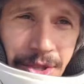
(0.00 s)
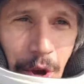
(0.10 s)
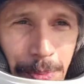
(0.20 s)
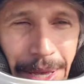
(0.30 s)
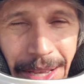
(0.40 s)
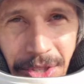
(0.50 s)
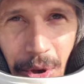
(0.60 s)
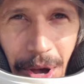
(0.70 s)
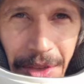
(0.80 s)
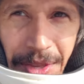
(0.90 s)
is so big,
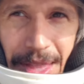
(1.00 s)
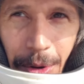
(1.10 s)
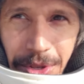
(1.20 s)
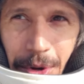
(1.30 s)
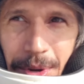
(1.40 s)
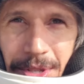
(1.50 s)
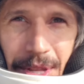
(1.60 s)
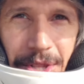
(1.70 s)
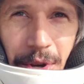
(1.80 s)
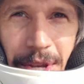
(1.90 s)
so I think that was the reason
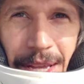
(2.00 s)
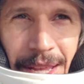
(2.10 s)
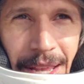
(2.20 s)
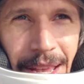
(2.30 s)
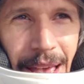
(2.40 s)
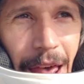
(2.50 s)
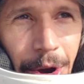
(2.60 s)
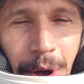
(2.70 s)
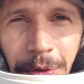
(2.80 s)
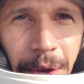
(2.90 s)
they took it. I don't
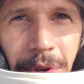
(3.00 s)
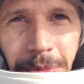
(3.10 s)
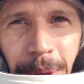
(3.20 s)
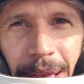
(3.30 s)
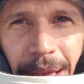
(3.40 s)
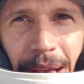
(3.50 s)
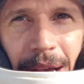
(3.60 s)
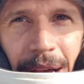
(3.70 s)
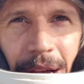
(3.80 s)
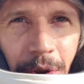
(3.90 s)
know if he was being
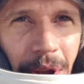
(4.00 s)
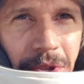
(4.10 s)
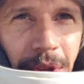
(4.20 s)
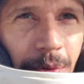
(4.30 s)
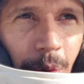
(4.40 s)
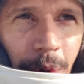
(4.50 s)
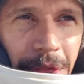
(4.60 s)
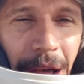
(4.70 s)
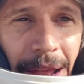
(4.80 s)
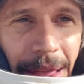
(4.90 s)
uh, aggressive or
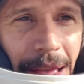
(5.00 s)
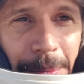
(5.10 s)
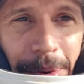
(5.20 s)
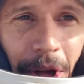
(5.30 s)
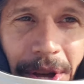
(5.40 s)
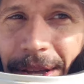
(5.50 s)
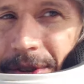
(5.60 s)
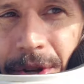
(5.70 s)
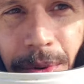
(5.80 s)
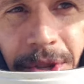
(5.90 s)
whatnot, but all he had to
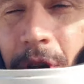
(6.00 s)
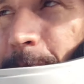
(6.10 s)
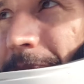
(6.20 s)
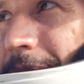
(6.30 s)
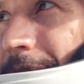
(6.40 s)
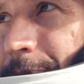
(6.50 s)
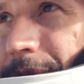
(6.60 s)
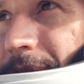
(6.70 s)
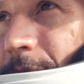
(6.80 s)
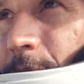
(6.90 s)
do was go pay a
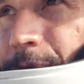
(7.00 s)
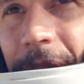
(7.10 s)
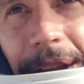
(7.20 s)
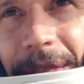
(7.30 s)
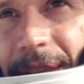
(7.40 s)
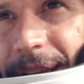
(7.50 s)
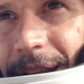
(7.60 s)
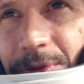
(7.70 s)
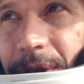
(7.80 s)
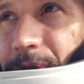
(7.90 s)
fifty euro fine and he got
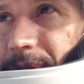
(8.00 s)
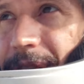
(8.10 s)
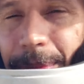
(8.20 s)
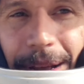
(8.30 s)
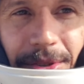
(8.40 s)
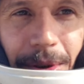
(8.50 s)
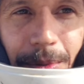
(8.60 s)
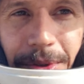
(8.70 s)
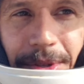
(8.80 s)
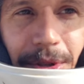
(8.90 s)
his V thirteen back, so it
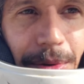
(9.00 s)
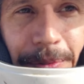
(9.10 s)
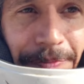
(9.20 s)
wasn't too